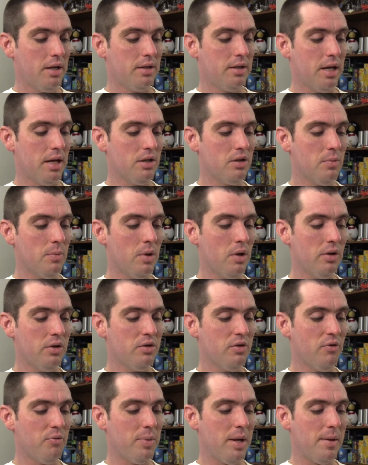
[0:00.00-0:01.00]
Tens of
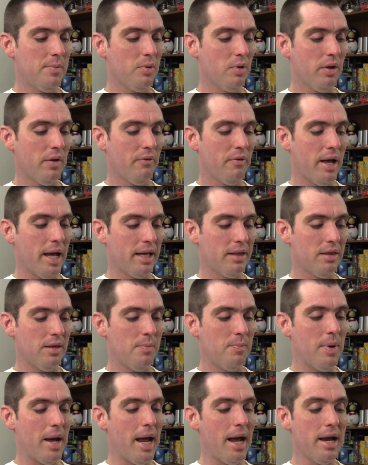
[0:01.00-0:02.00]
millions of people have had the
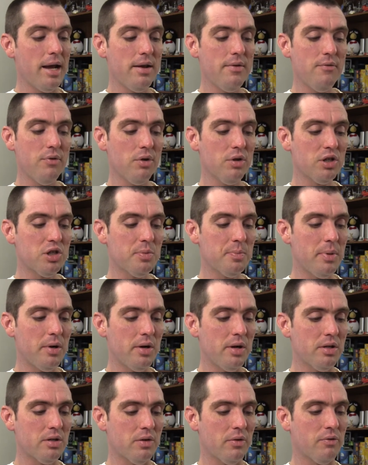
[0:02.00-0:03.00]
painful
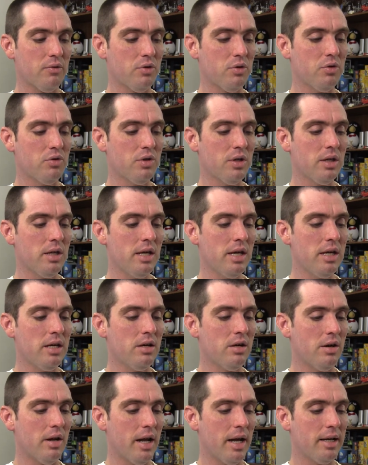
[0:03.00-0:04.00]
experience of cruising the
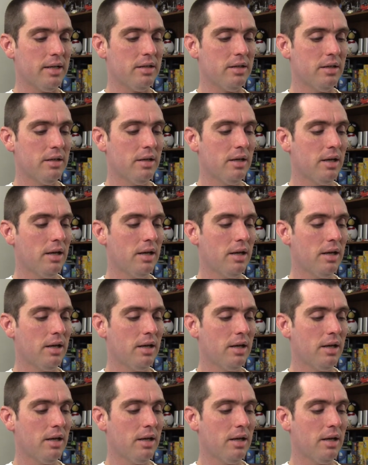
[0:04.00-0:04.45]
internet